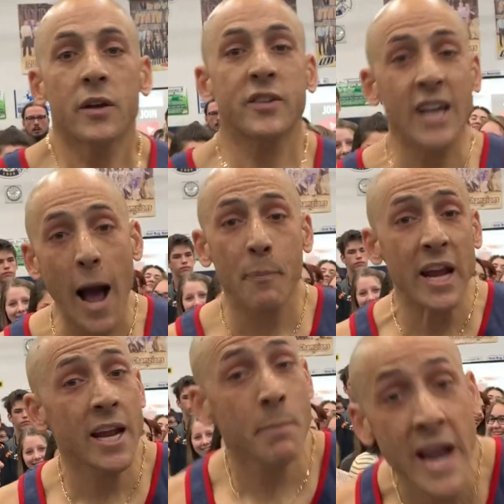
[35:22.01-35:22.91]
Stop
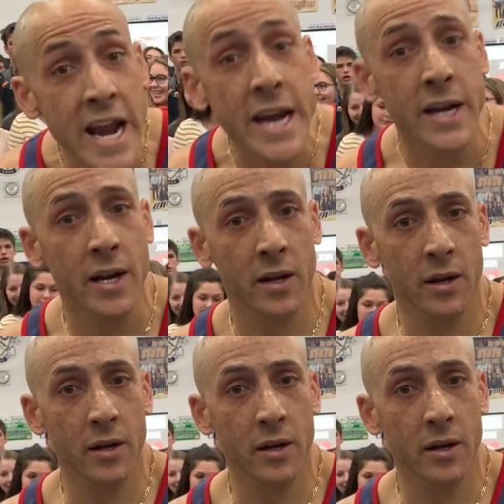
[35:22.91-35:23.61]
being mean.